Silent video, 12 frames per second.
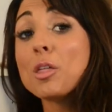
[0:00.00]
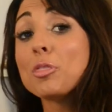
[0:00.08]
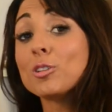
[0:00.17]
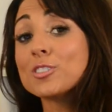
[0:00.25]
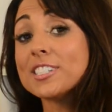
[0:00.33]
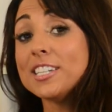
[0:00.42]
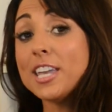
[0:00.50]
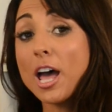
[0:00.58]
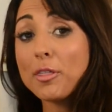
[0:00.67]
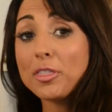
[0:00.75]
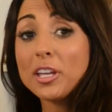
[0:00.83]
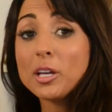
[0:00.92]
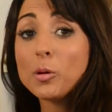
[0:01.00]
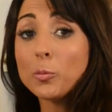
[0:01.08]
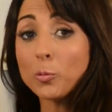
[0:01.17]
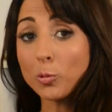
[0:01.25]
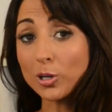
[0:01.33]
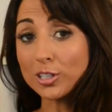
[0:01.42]
There's nothing
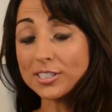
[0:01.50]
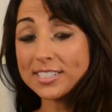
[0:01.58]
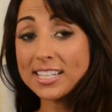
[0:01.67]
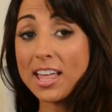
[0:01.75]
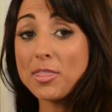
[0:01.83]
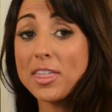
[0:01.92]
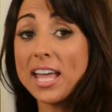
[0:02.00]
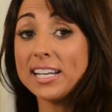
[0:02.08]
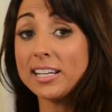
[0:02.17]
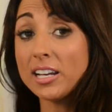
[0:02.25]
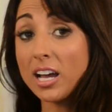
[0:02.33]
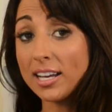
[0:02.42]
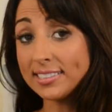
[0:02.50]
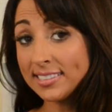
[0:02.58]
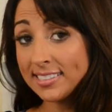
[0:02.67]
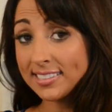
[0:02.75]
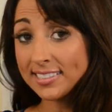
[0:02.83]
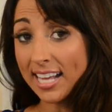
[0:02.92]
worse than an
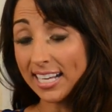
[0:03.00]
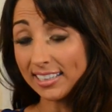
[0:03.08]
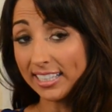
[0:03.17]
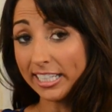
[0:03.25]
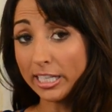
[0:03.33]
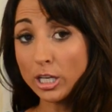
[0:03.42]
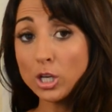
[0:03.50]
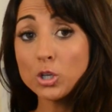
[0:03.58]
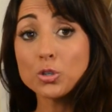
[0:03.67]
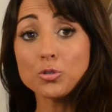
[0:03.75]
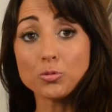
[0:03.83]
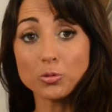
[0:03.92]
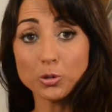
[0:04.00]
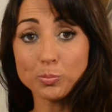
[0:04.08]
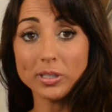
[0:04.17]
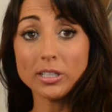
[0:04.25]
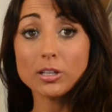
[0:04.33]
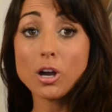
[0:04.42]
unsightly,
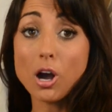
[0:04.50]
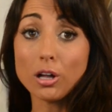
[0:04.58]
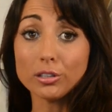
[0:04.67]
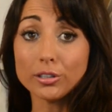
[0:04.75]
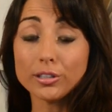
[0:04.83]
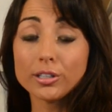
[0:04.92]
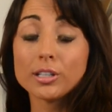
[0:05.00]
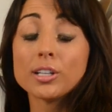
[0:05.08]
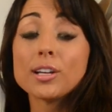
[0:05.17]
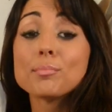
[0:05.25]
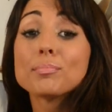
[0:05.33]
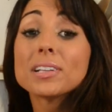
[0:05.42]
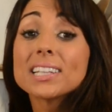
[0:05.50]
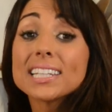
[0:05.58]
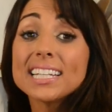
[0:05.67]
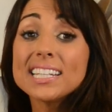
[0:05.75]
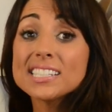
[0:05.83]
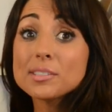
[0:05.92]
droopy collar.
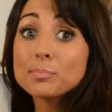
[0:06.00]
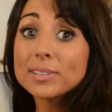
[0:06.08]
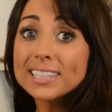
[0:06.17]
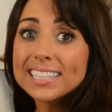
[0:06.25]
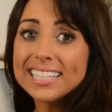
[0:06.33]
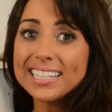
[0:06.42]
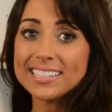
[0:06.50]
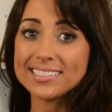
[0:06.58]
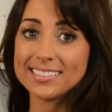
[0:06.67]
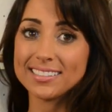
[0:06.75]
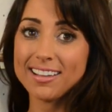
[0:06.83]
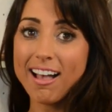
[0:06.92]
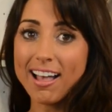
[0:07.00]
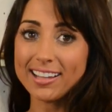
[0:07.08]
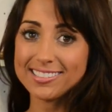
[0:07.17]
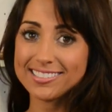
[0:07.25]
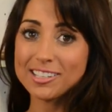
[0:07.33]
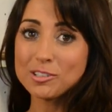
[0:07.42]
Please, please,
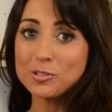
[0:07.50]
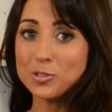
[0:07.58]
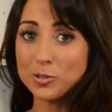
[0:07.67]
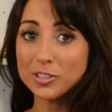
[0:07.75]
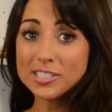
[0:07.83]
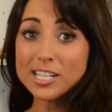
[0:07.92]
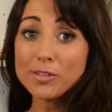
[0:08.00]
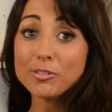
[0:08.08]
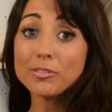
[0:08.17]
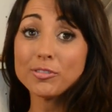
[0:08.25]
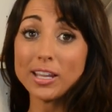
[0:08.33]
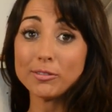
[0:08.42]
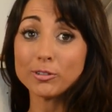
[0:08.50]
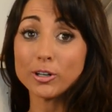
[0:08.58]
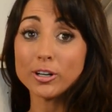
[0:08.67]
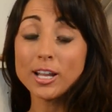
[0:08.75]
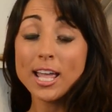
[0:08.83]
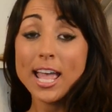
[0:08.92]
guys, do yourself a
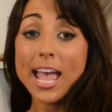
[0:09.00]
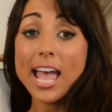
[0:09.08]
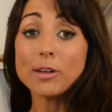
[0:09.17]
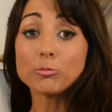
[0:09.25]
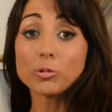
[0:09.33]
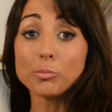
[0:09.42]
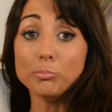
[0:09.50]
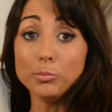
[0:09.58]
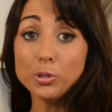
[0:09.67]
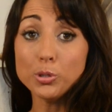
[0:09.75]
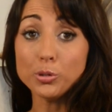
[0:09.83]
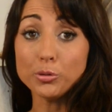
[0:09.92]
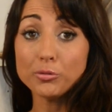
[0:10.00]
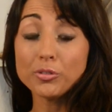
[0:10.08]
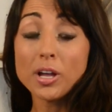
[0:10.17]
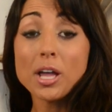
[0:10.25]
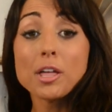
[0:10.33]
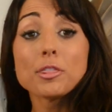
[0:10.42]
favor and remove
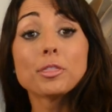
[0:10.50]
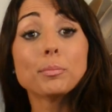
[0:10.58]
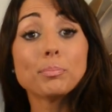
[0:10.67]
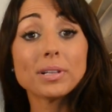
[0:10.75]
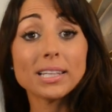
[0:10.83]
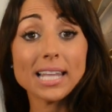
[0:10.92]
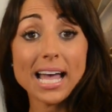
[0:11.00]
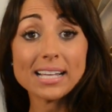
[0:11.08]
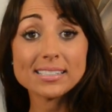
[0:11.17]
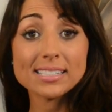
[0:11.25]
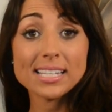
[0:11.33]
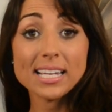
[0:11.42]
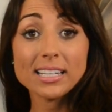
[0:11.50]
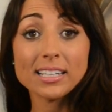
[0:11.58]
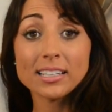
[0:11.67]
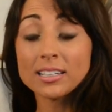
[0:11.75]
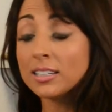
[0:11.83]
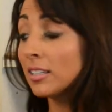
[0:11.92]
the plastic